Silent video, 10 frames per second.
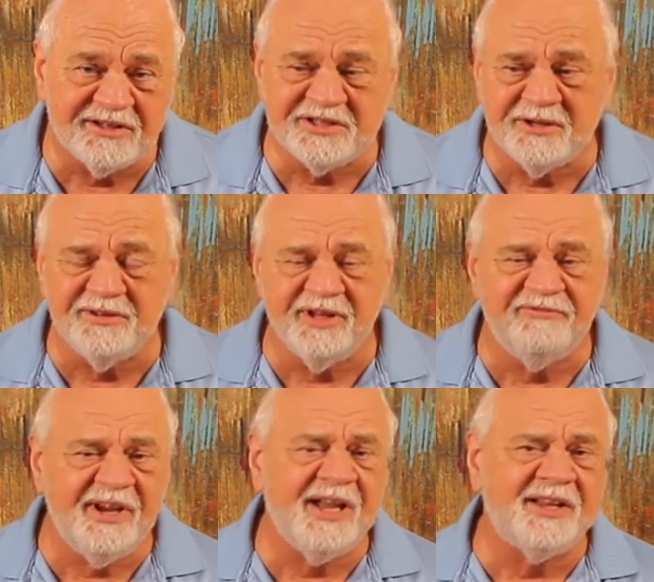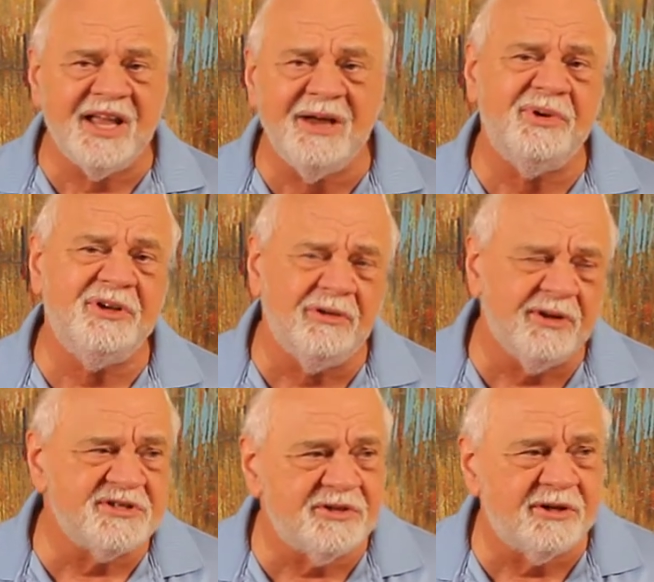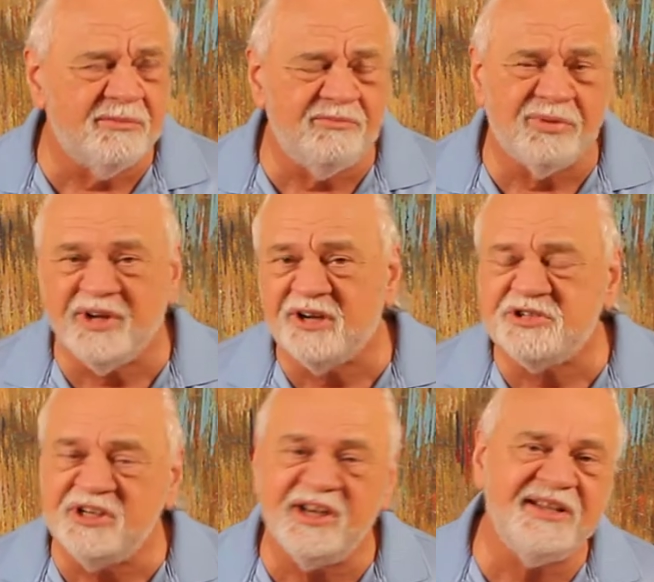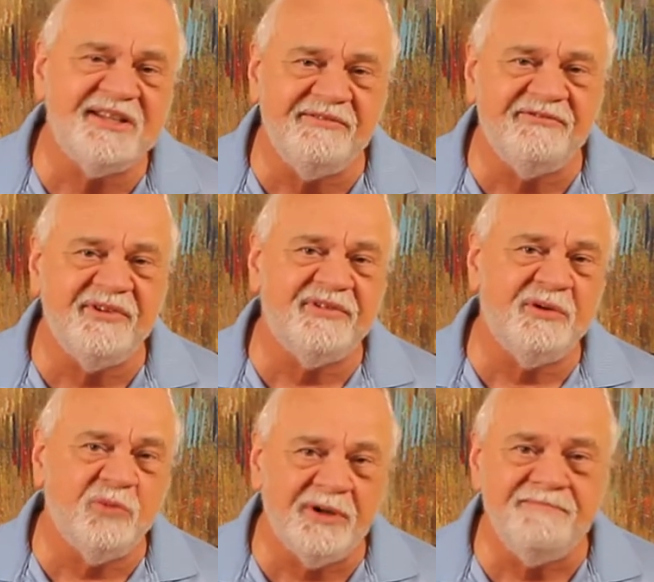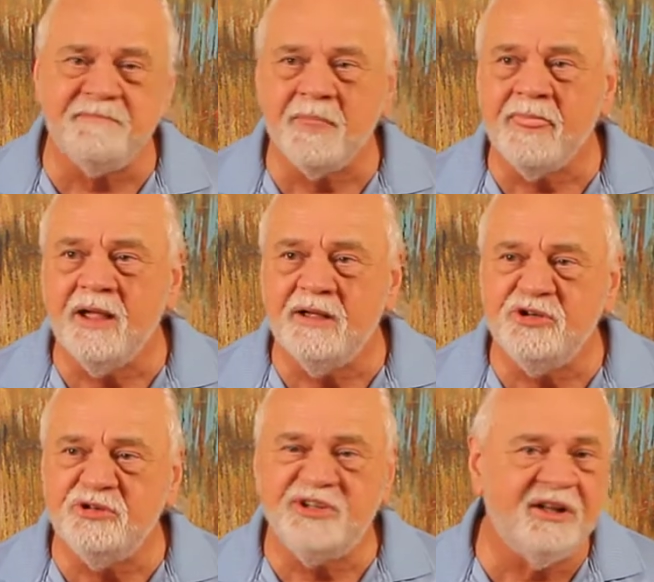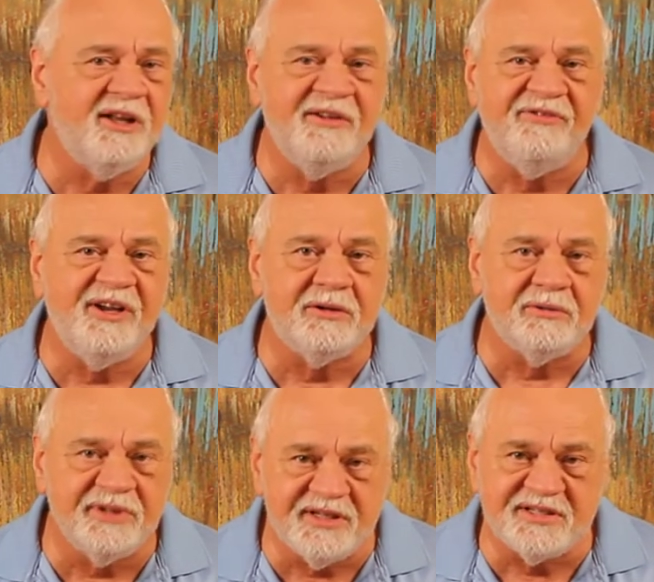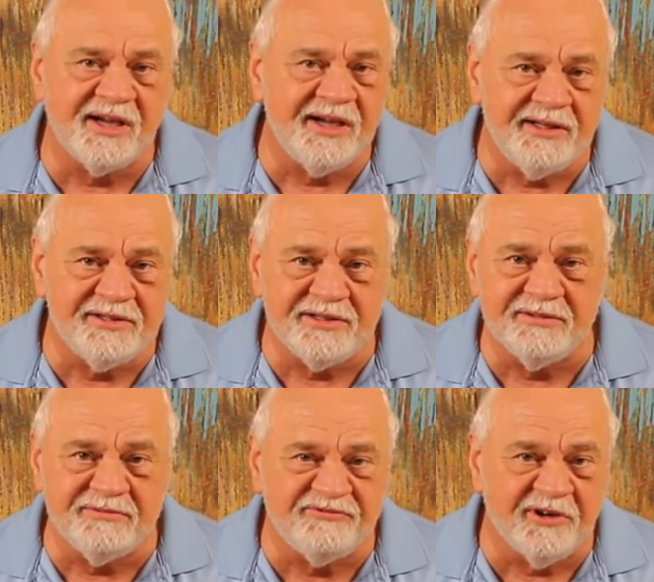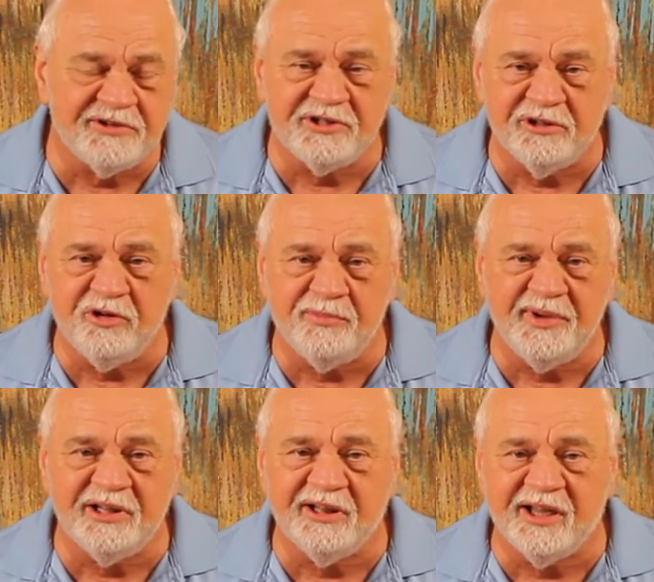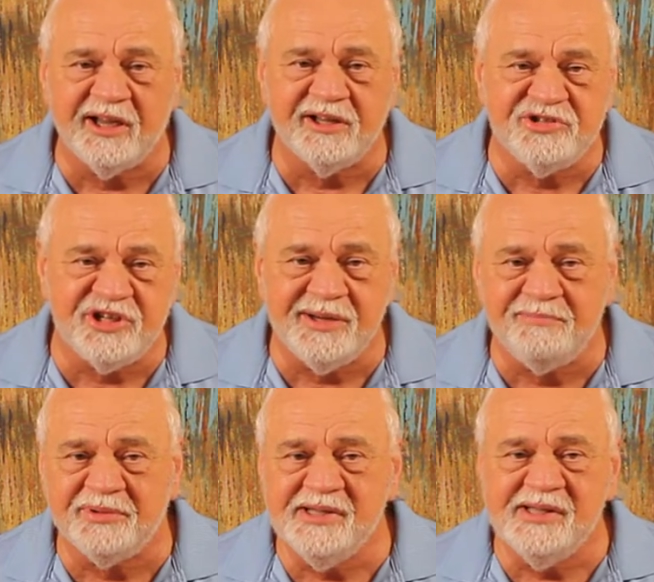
So the Fiat Campagnola started production in 1951. A utility vehicle designed to function a little bit like a Jeep.